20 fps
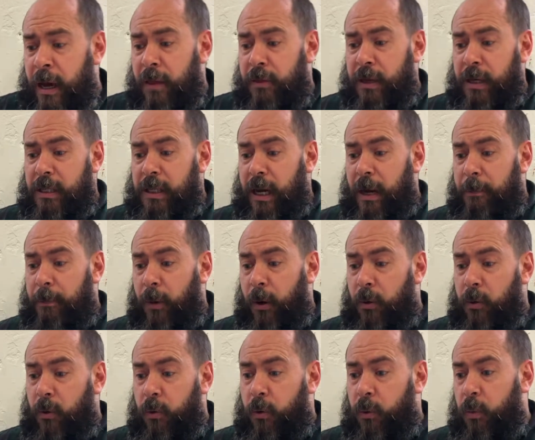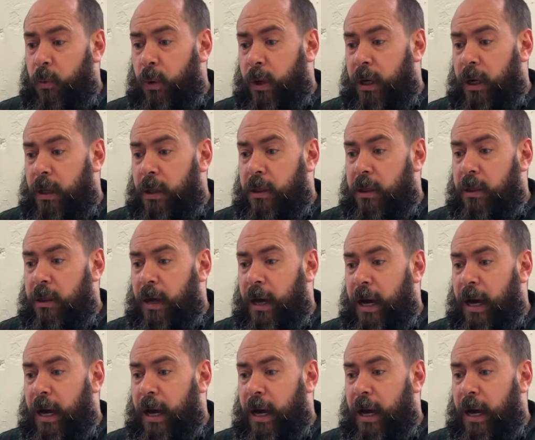These are bottled with